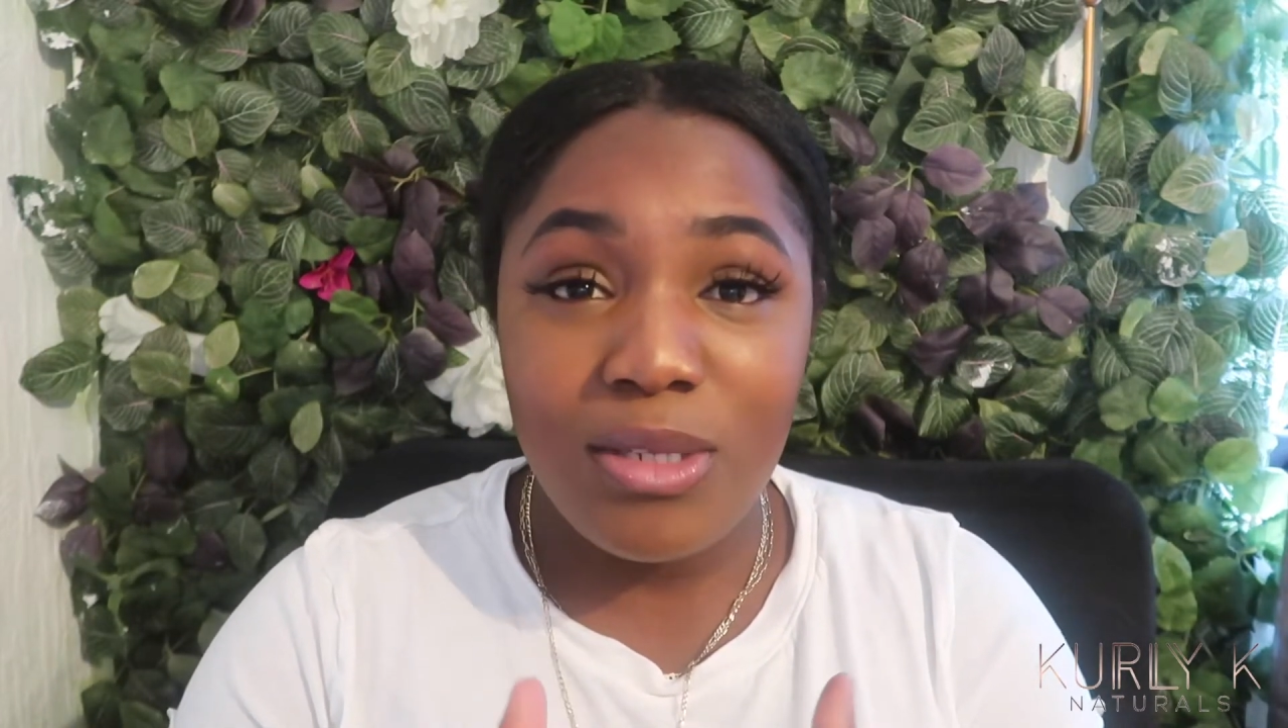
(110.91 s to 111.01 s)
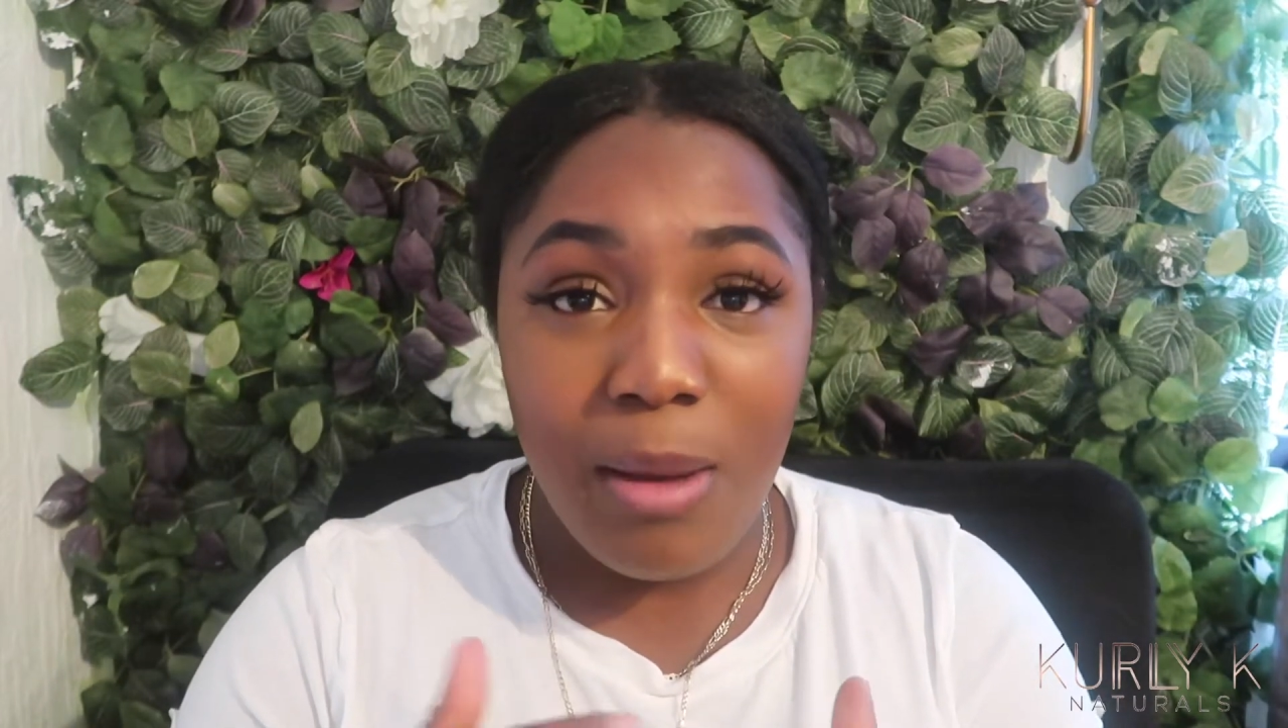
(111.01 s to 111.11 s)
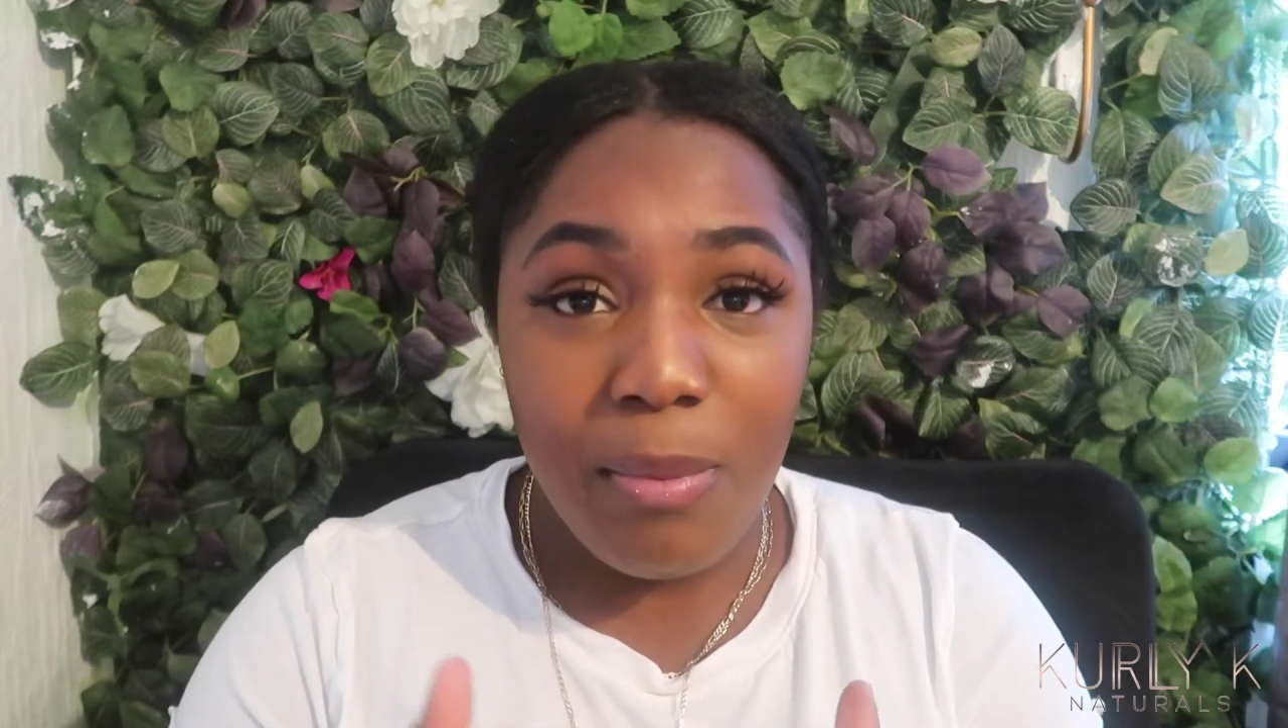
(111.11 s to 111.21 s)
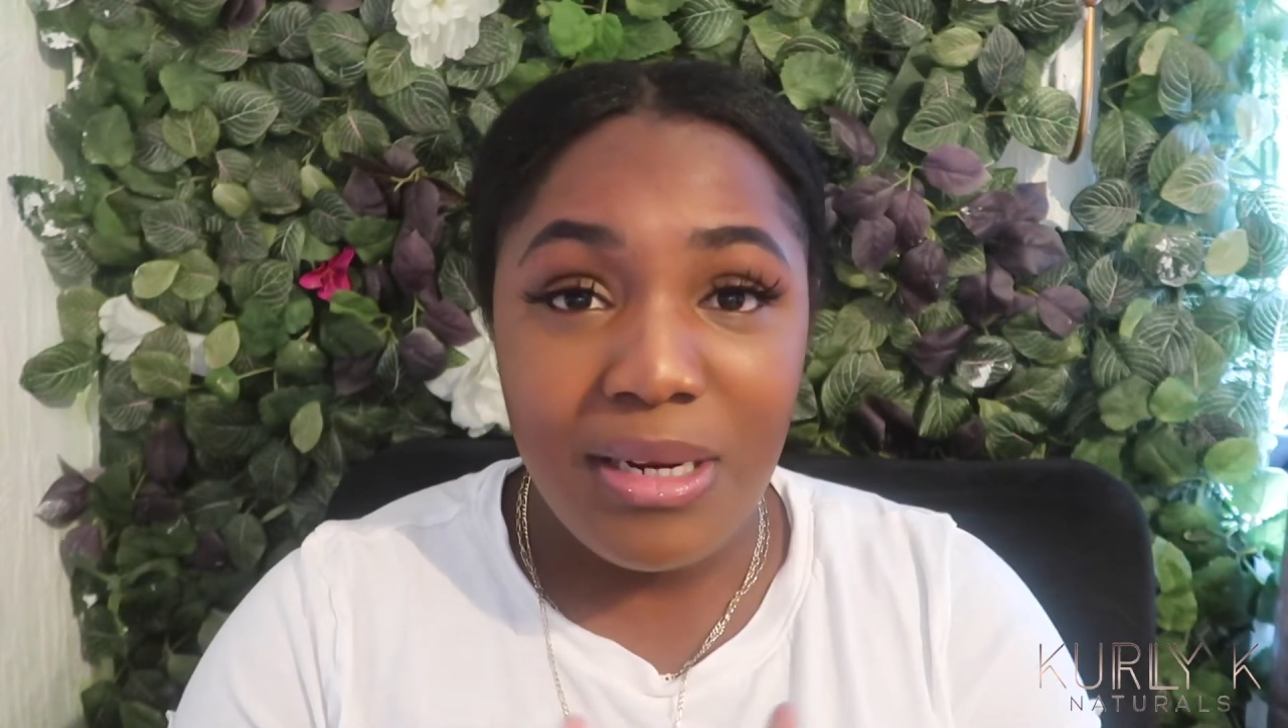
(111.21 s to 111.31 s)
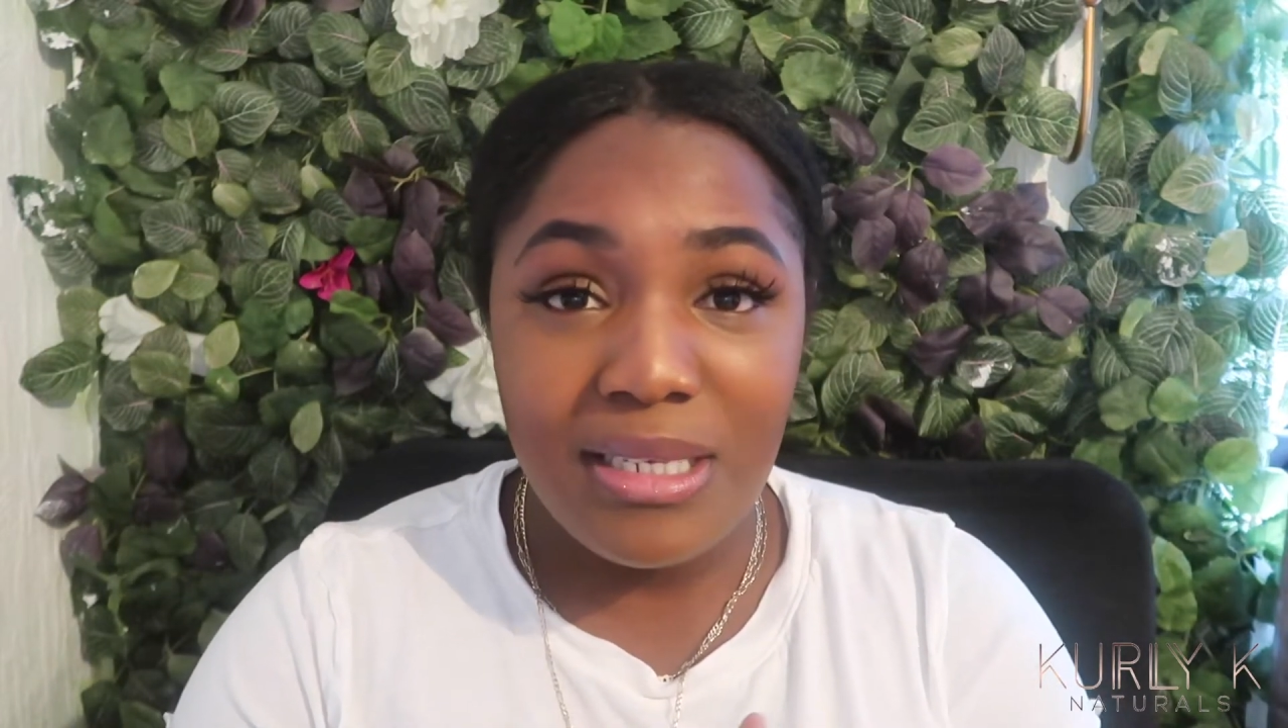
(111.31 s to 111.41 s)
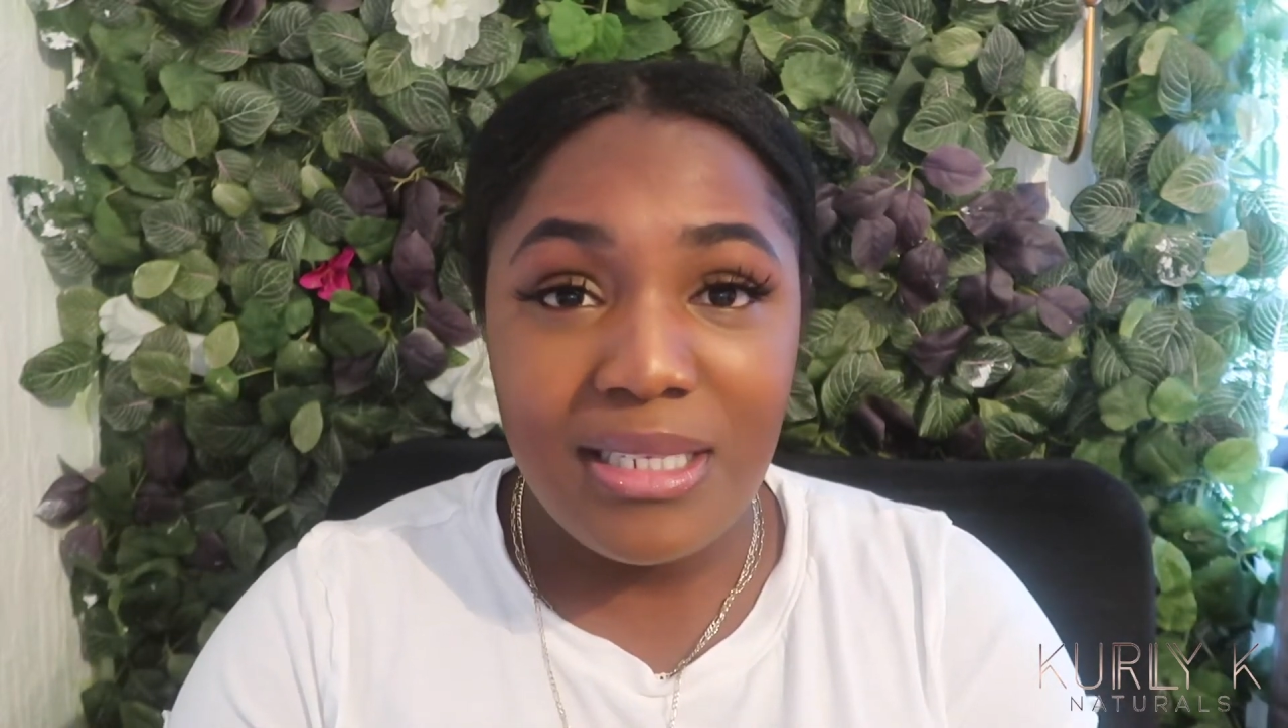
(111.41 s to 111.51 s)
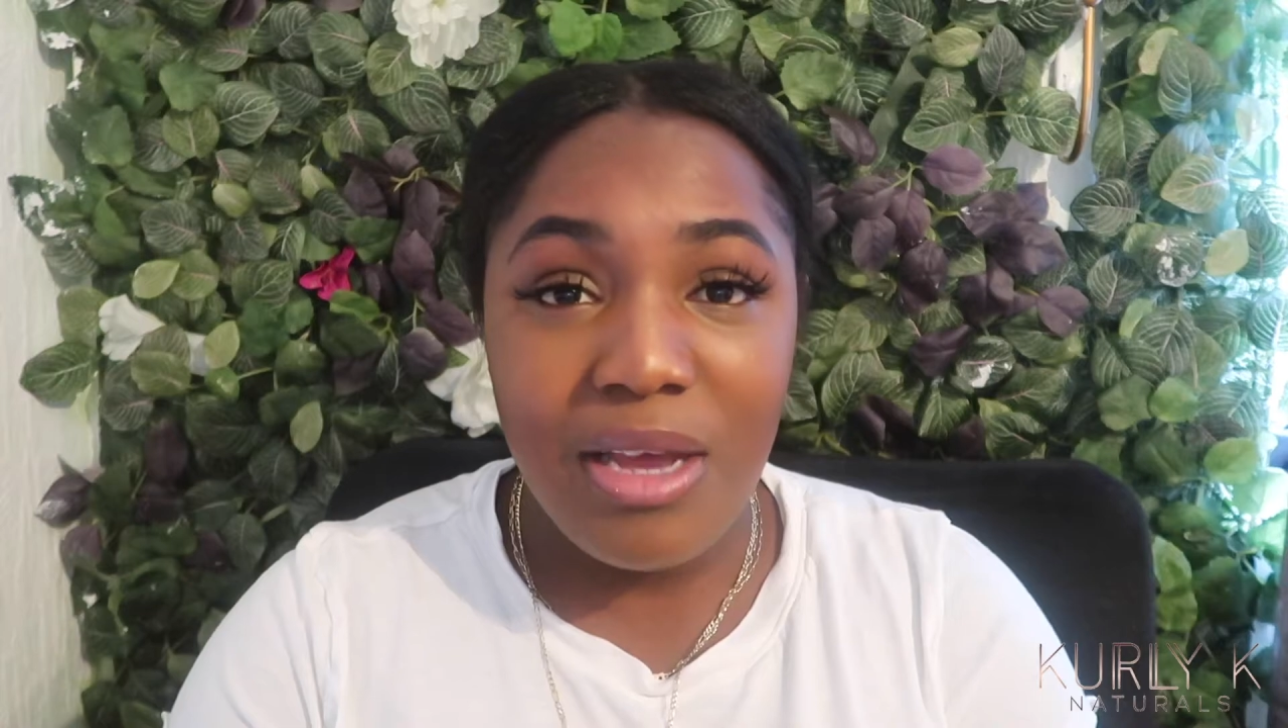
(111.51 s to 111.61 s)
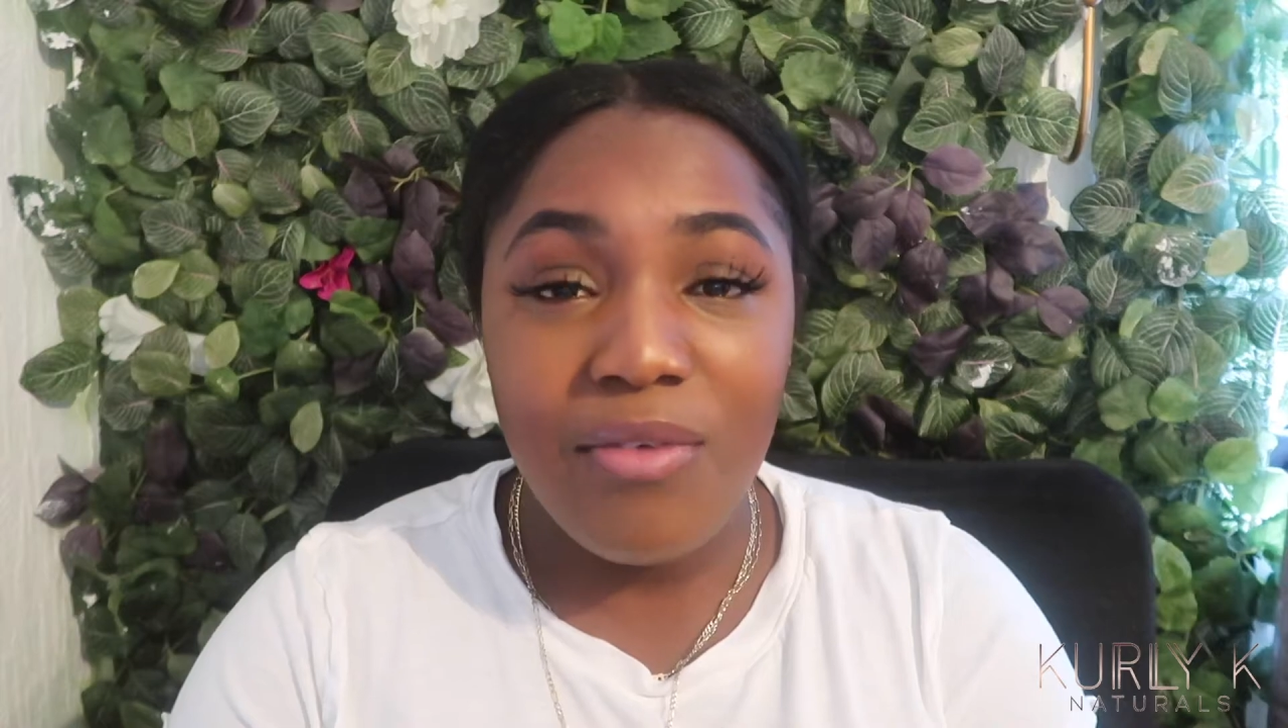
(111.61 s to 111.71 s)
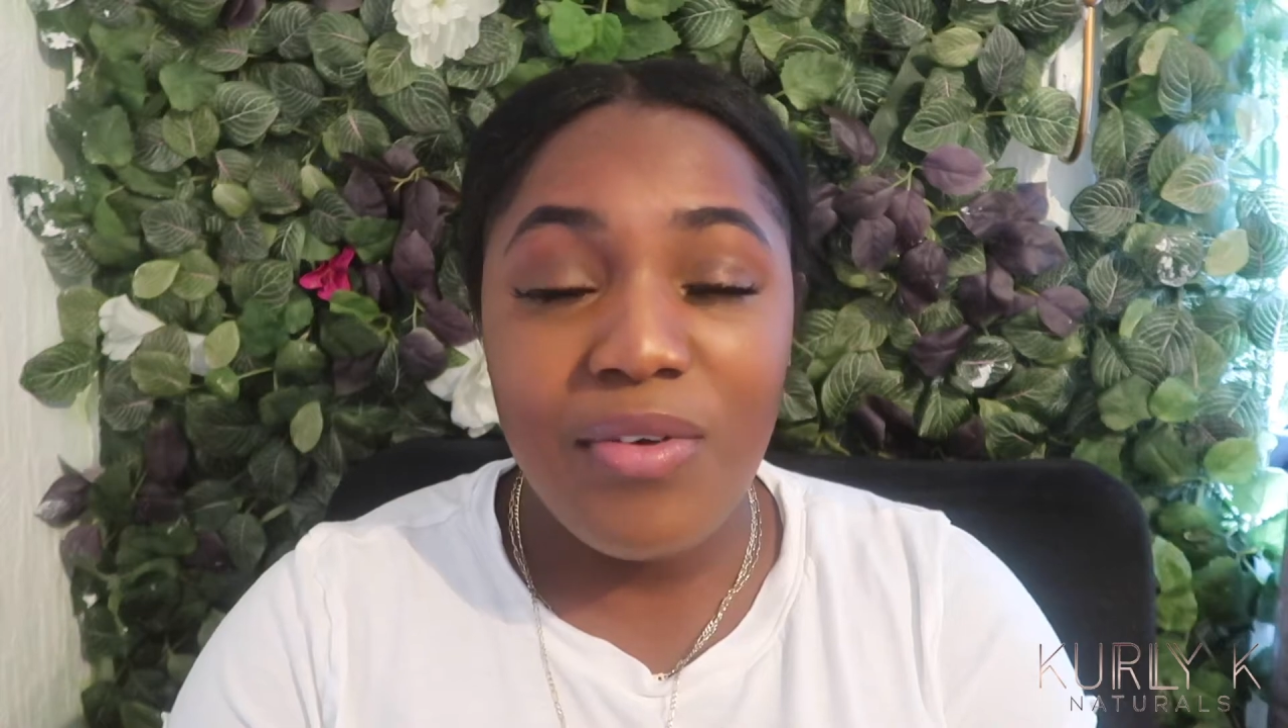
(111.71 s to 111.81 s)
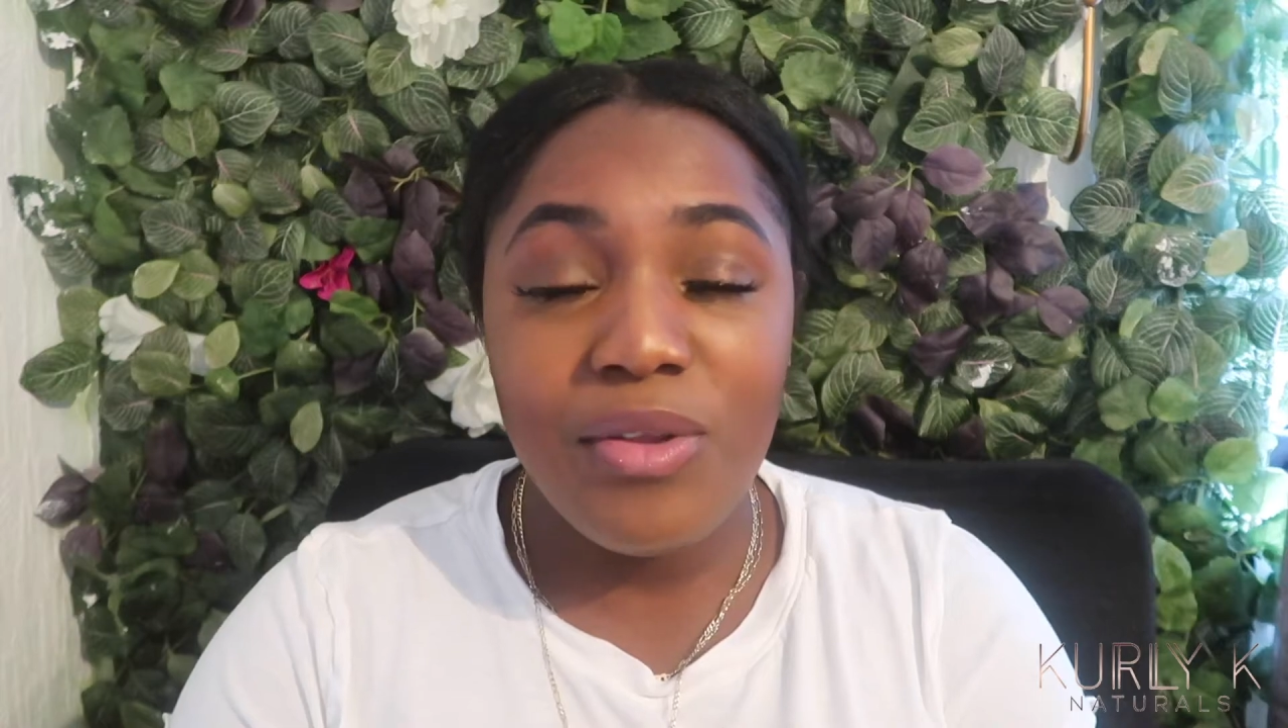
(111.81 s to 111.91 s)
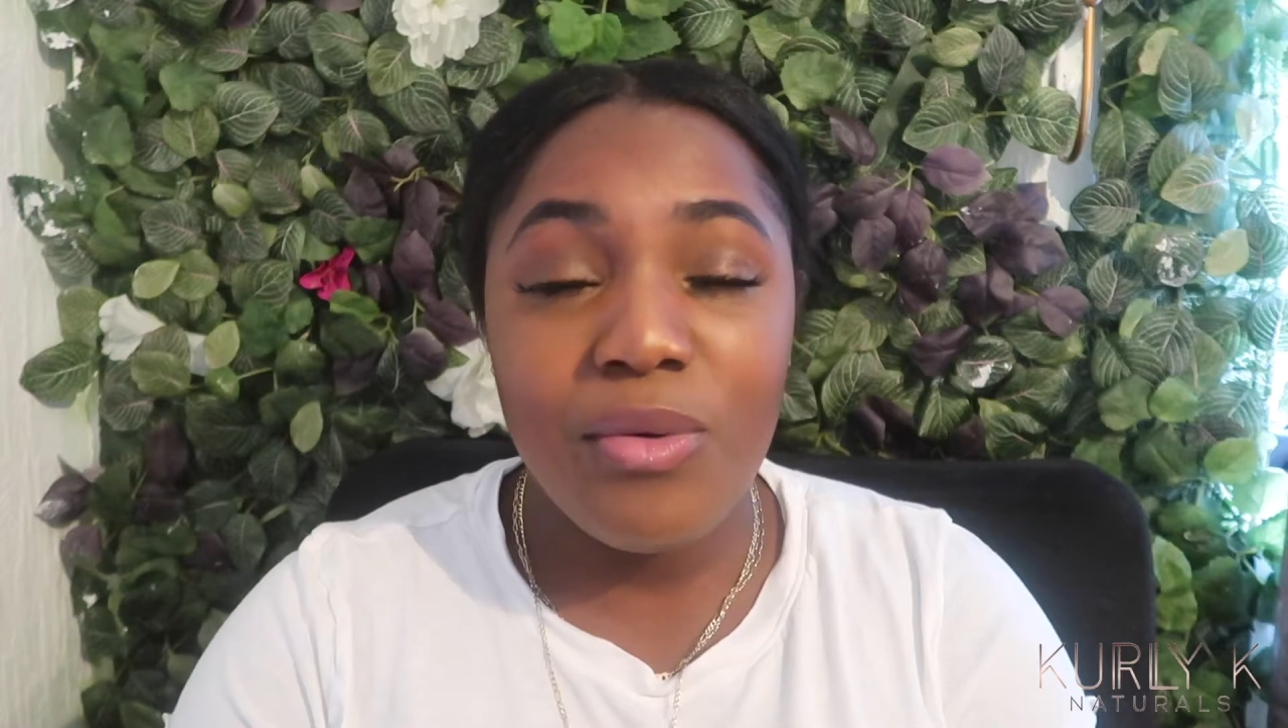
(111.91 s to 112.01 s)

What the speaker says: up on itself and